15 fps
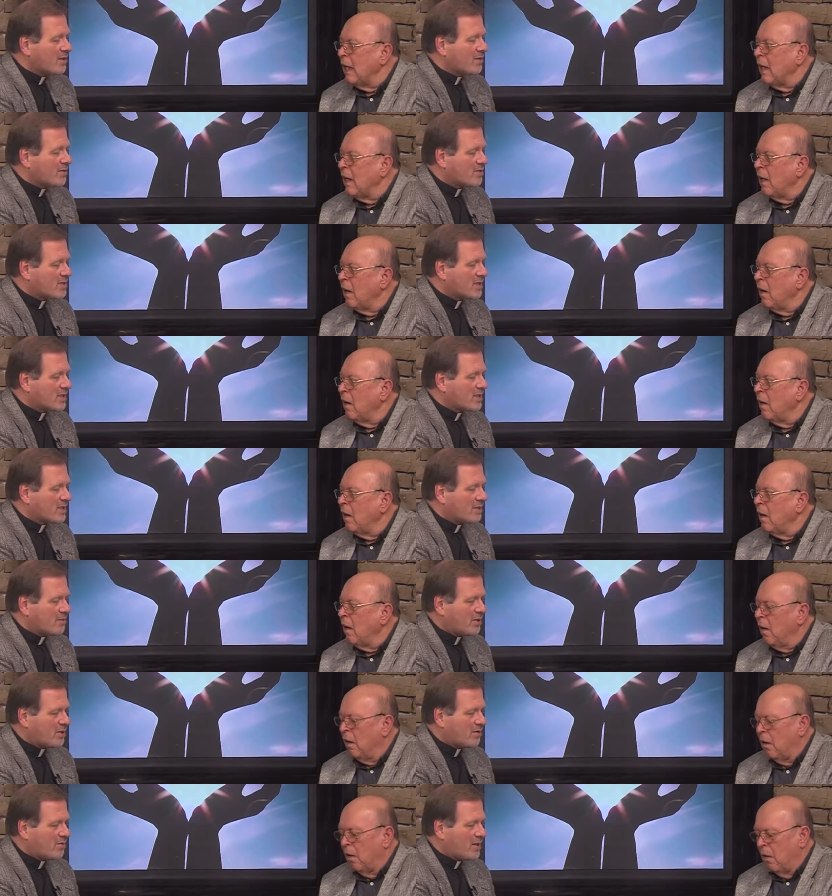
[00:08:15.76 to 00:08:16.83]
Speaker 1: about those things. I mean,
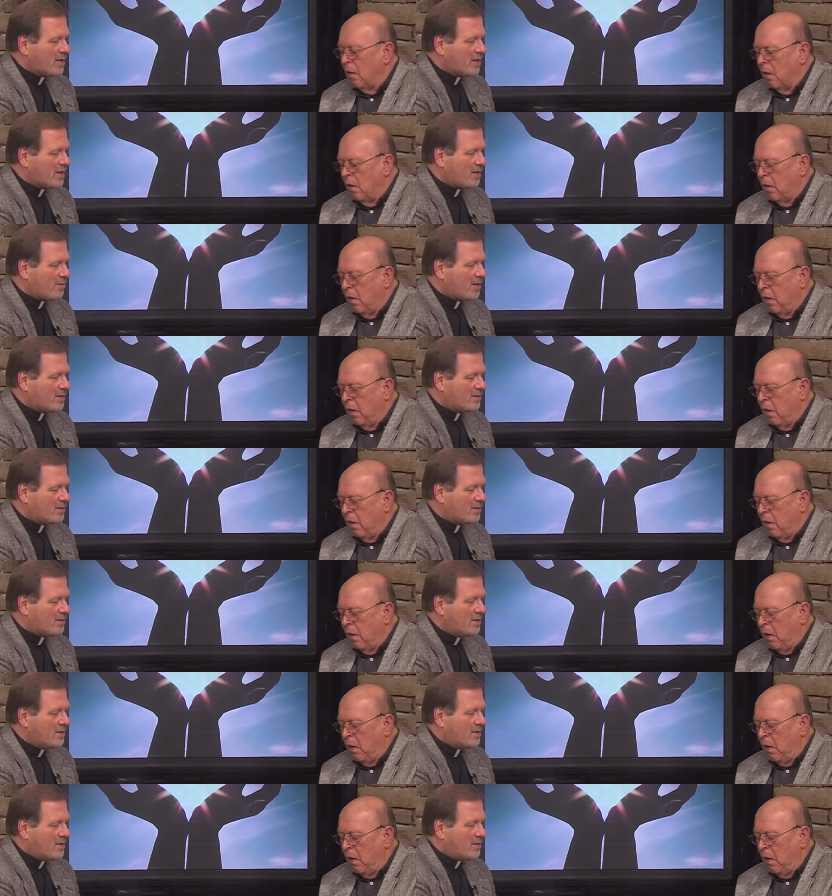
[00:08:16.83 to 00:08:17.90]
you know, when I think about
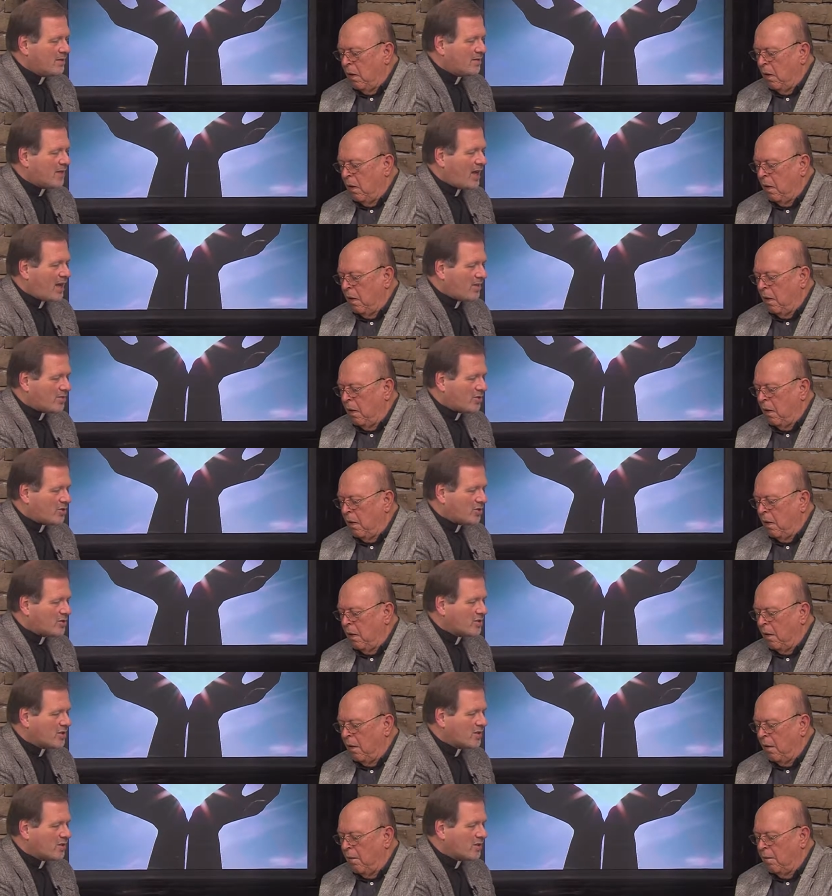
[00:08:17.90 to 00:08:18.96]
the Catholic
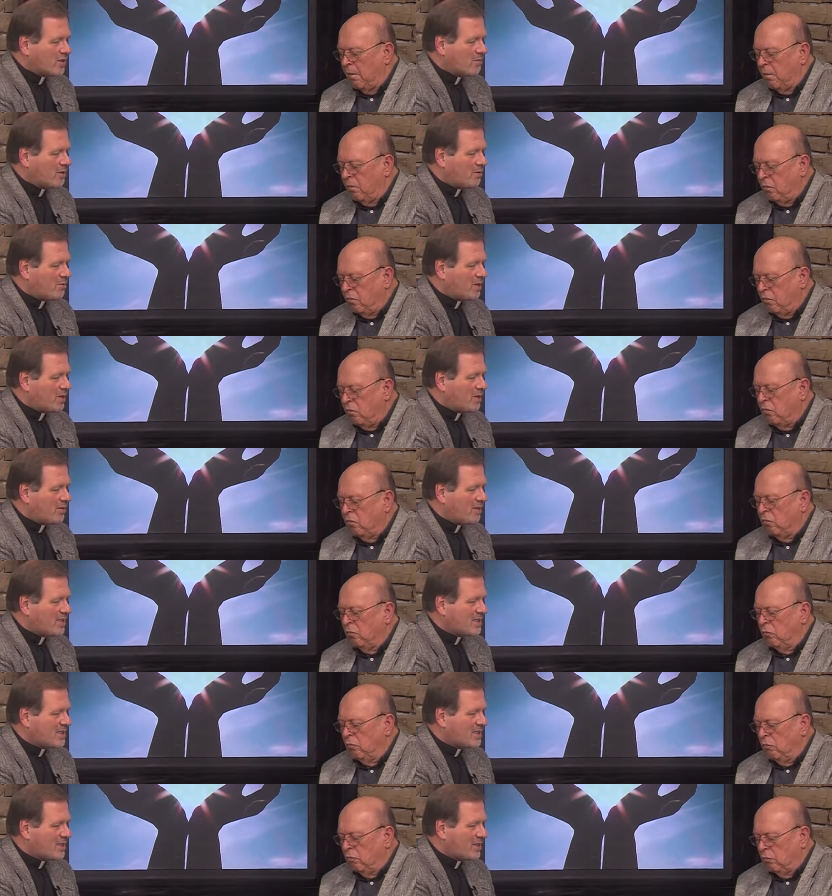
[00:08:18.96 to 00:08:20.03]
Church. I mean, you know, that's
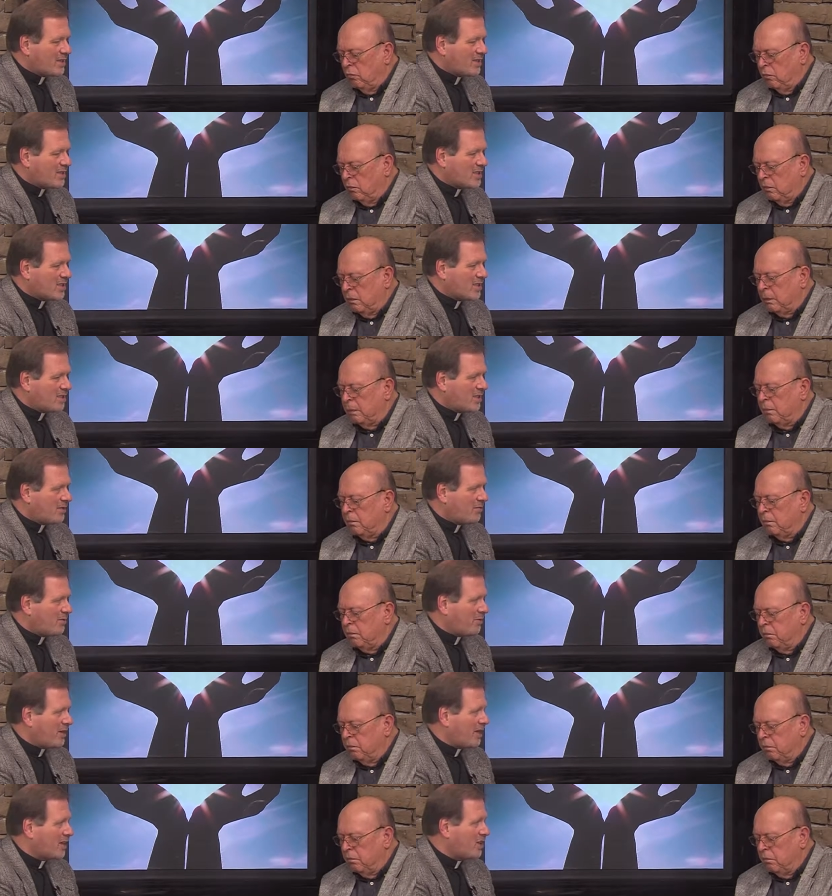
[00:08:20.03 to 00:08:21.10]
just a that's a that,
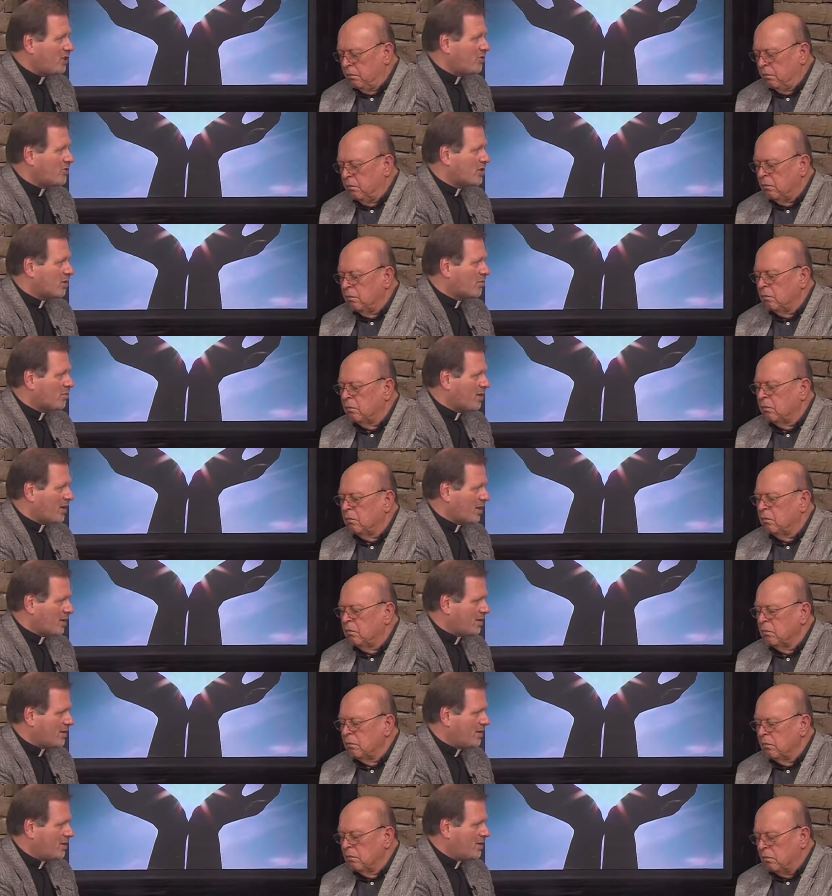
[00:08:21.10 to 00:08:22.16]
we've got a huge umbrella.
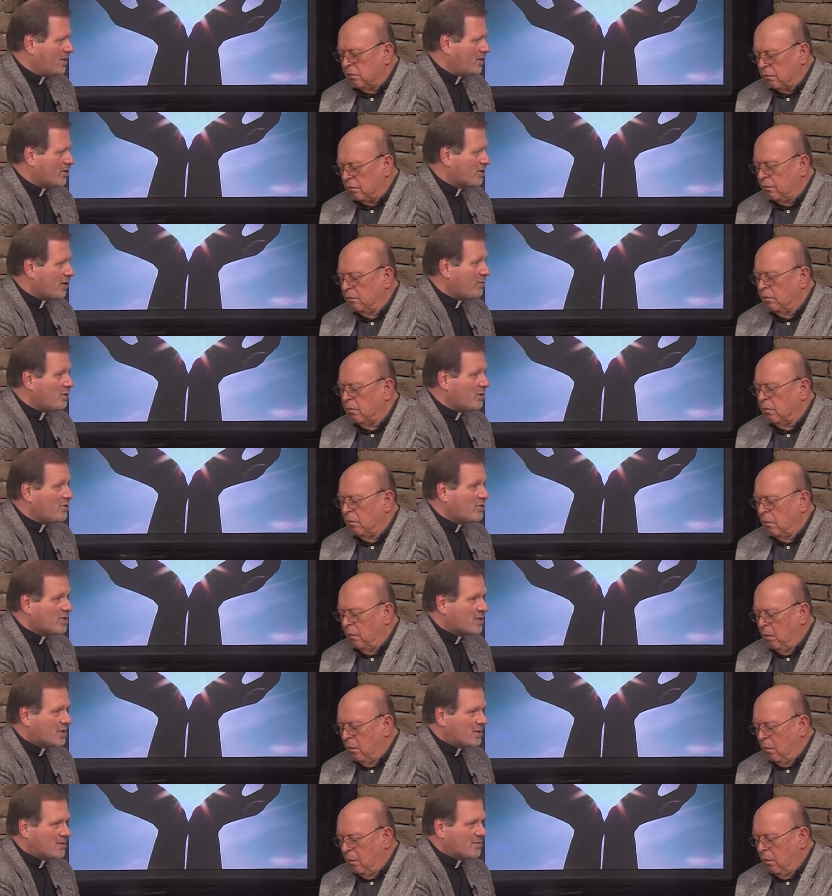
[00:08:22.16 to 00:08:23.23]
Mm -hmm. So I'm used
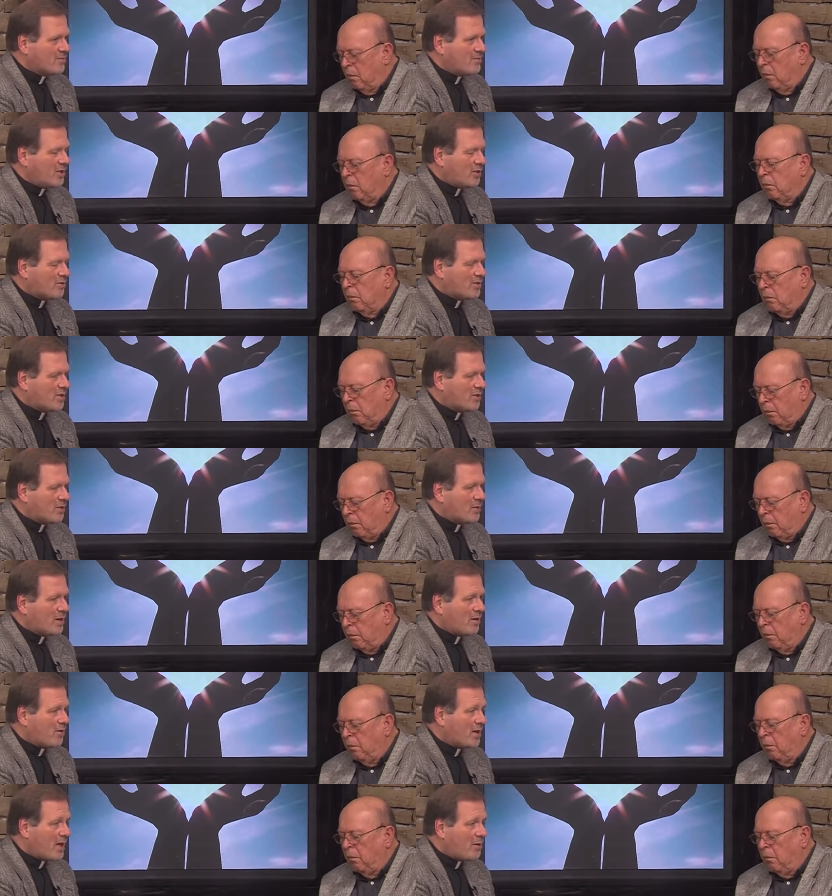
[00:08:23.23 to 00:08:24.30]
to you know hearing about
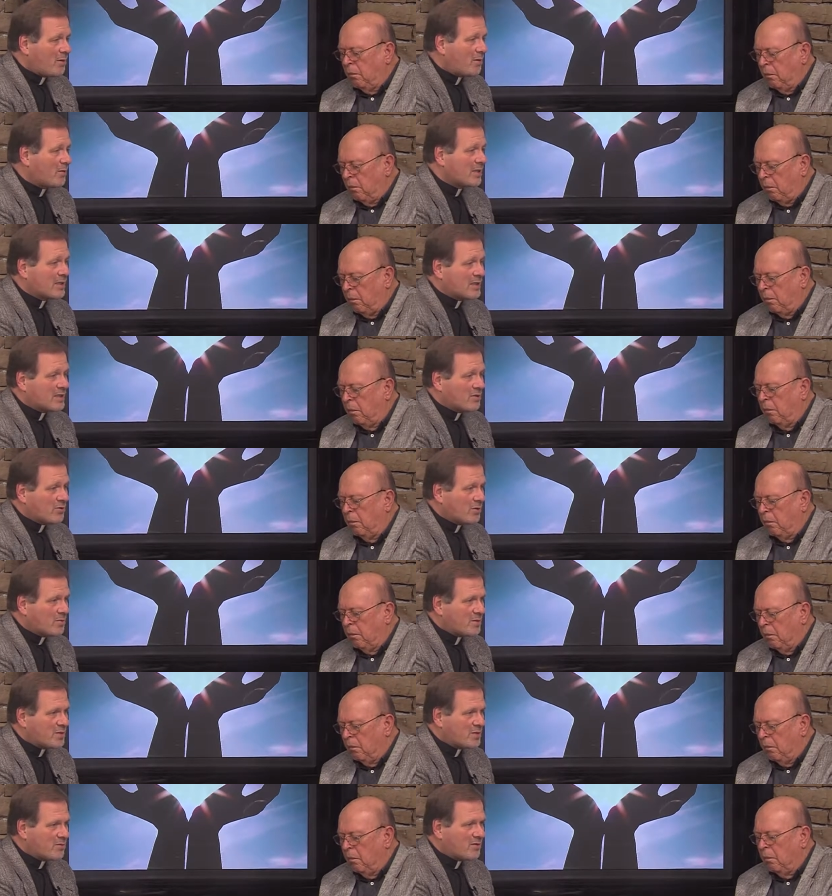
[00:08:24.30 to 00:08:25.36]
mm-hmm. okay, well, what this group
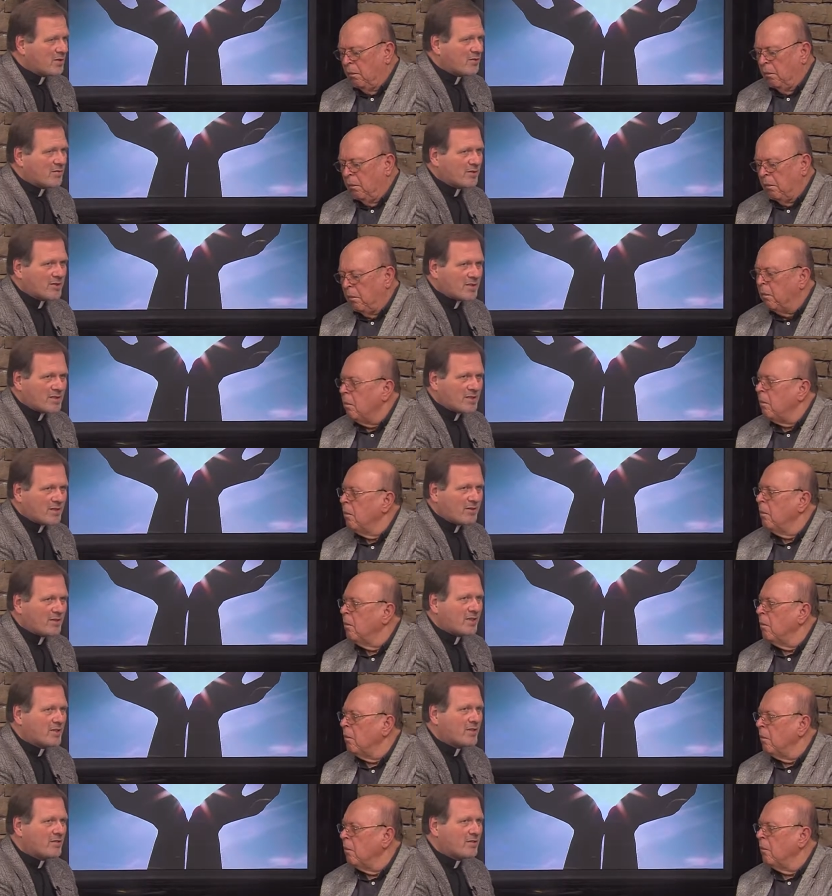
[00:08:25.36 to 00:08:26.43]
is doing over in this mm-hmm.
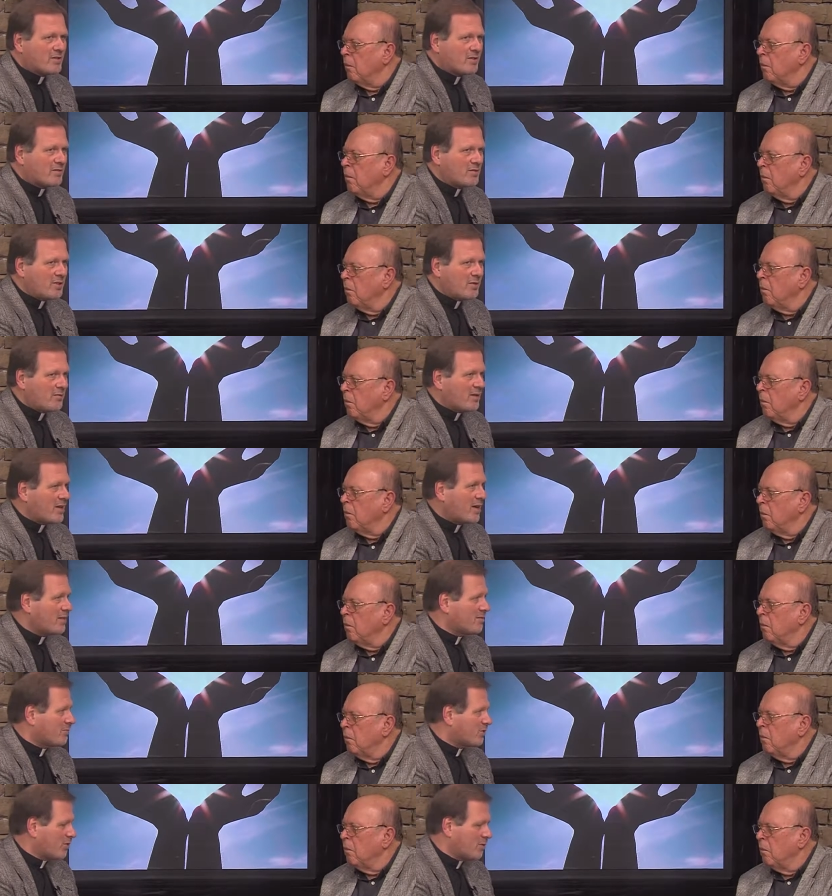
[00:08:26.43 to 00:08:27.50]
area, or mm-hmm. you know, we've got
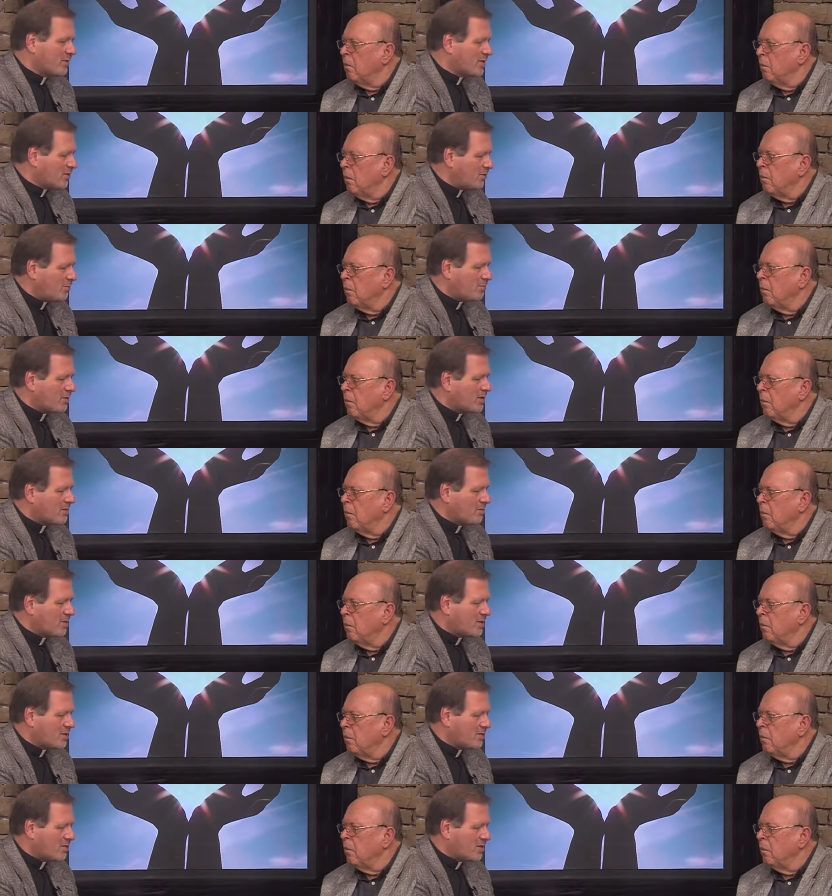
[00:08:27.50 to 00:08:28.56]
groups doing prison
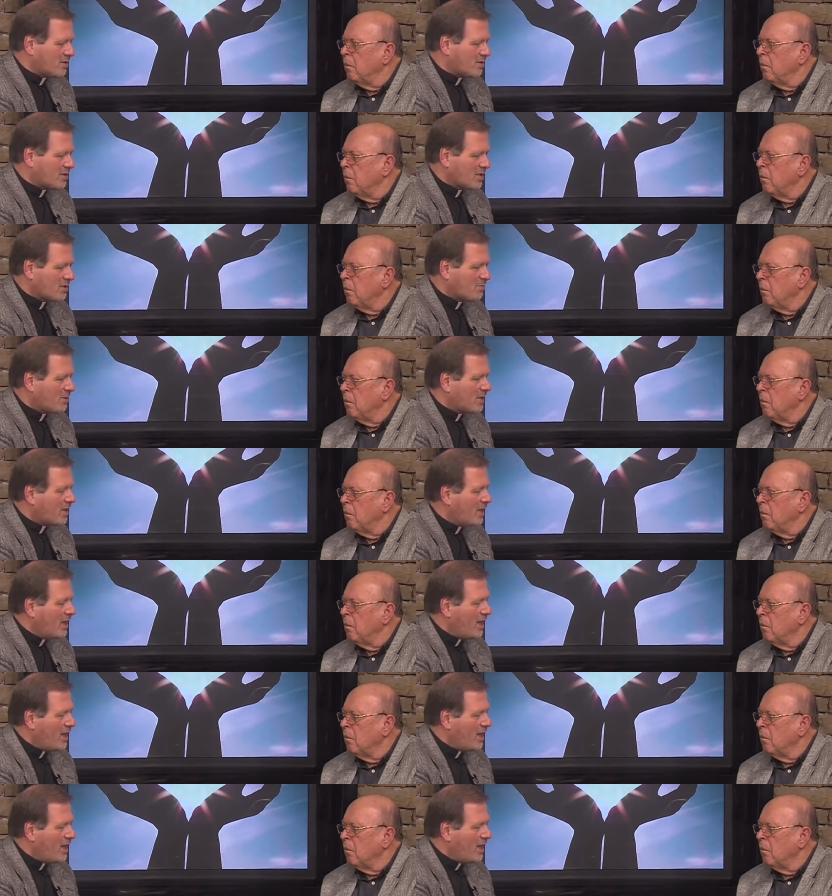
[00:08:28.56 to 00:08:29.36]
ministry and those things. But